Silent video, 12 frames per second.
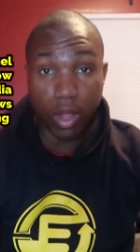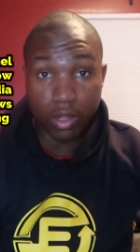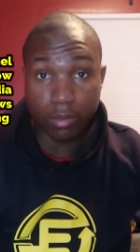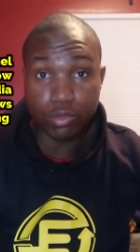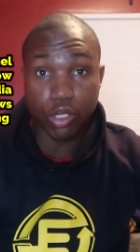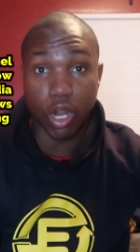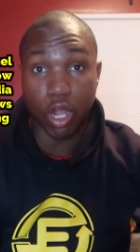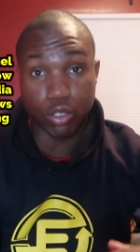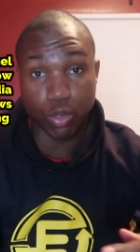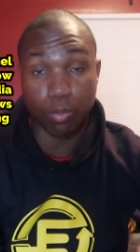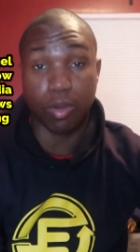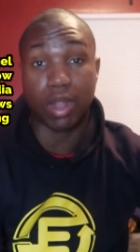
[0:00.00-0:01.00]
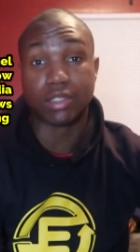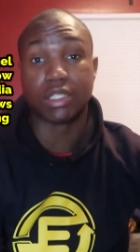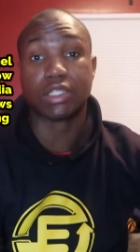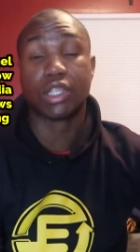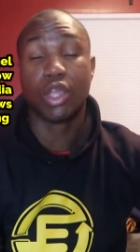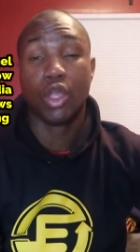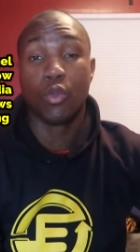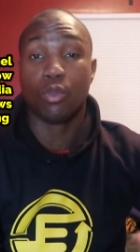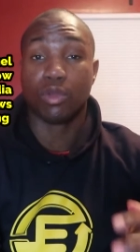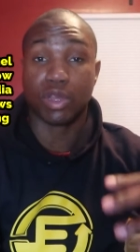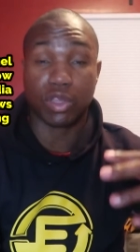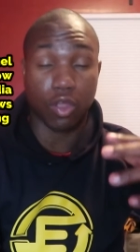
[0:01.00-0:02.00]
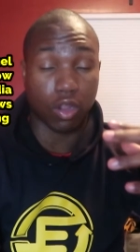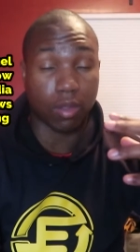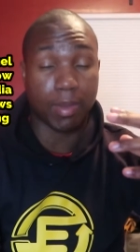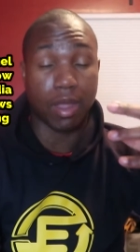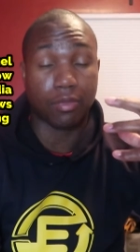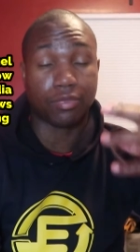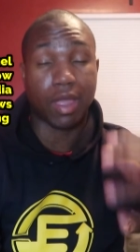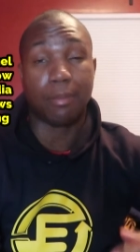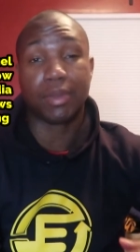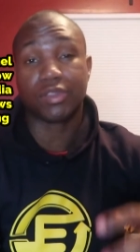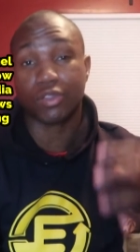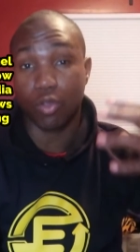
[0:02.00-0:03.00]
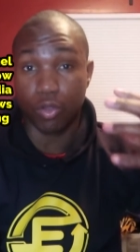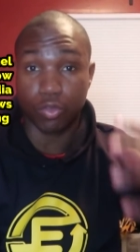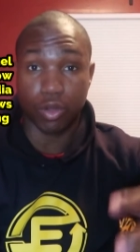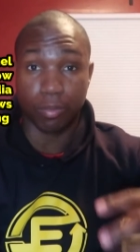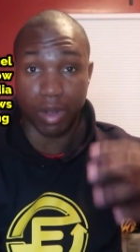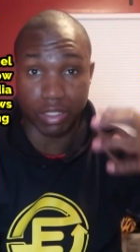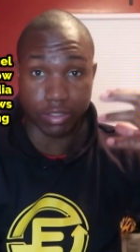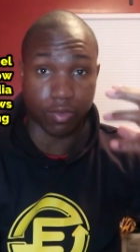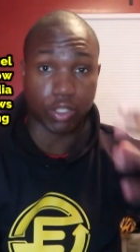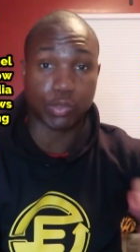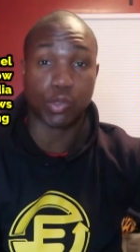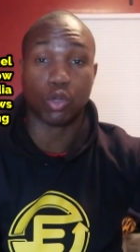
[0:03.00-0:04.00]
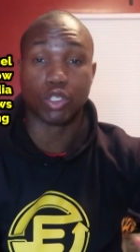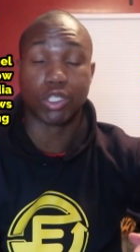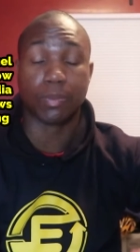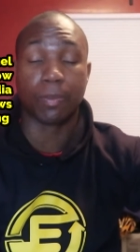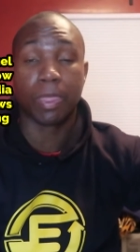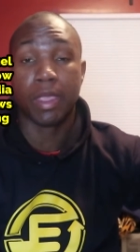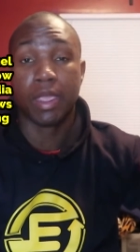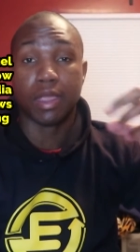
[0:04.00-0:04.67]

Welcome to the Entrepreneurial Process, where we talk about topics going through the process of entrepreneurship.